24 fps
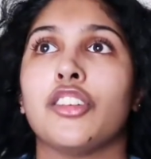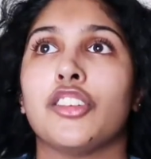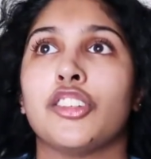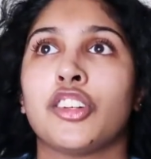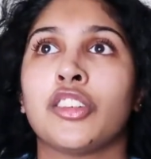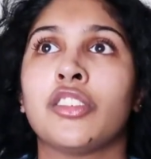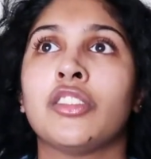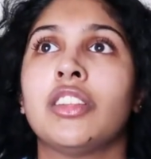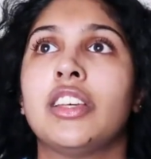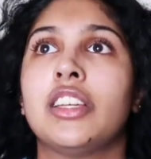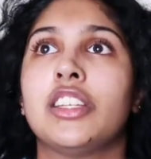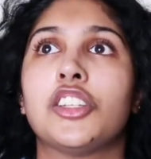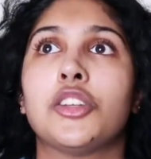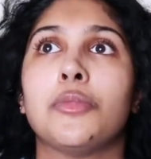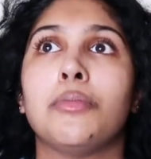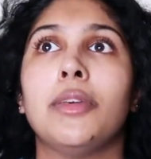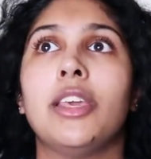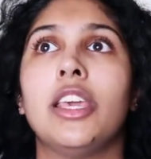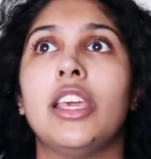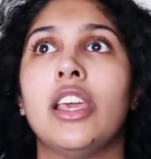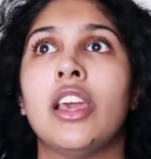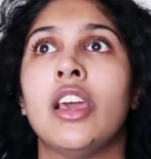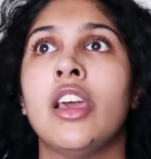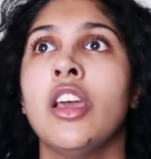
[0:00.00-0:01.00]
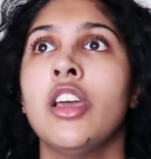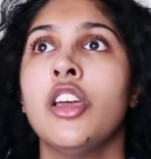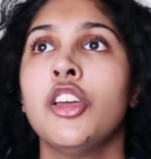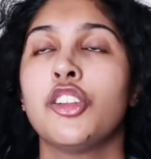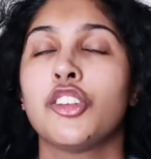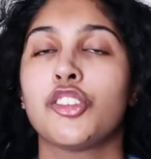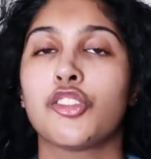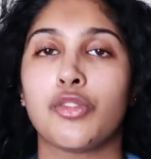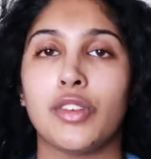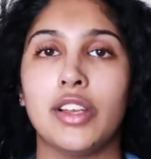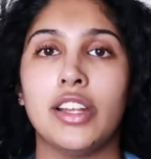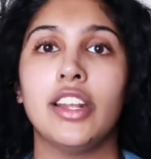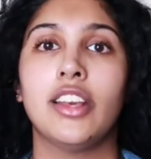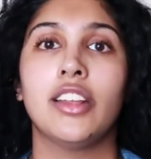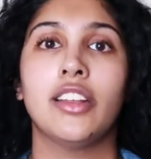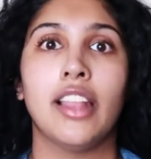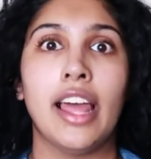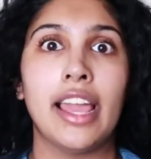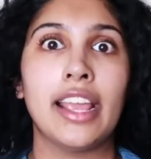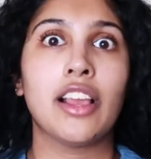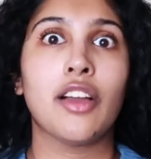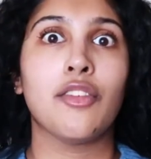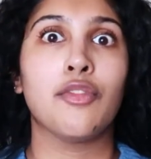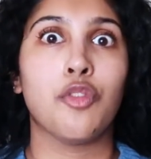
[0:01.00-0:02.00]
journaling should be treated
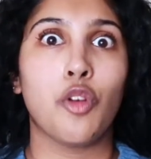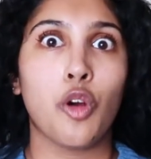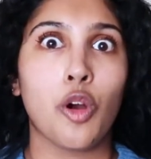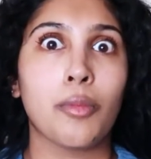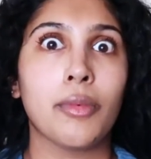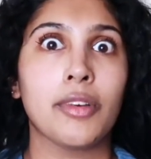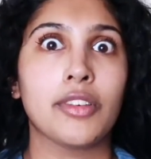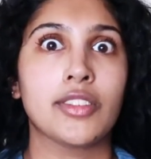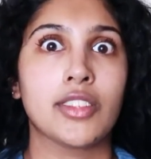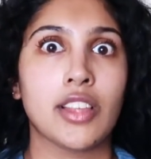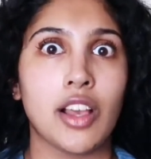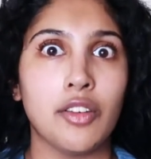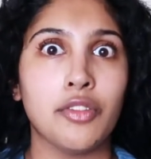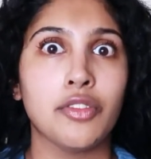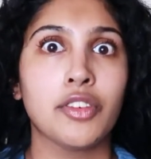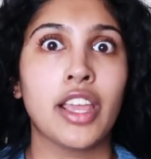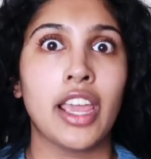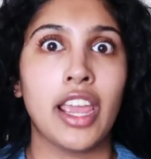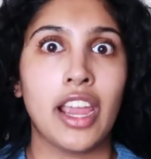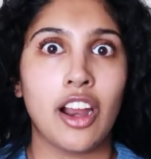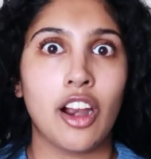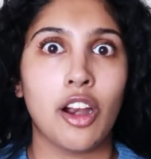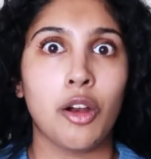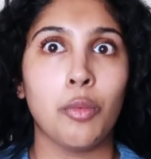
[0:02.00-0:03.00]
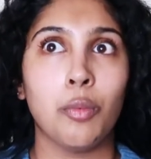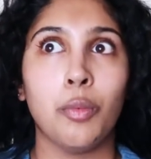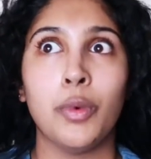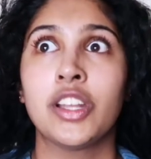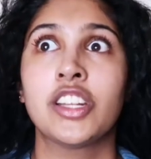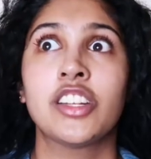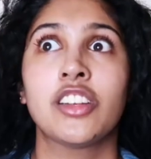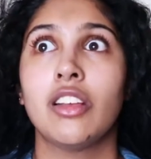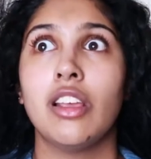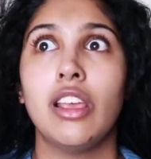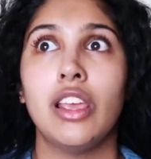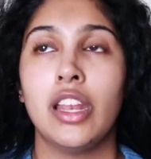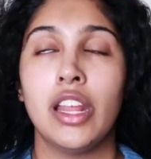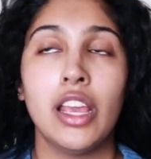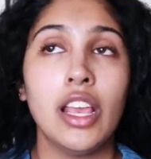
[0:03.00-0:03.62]
like a form of self-care, which it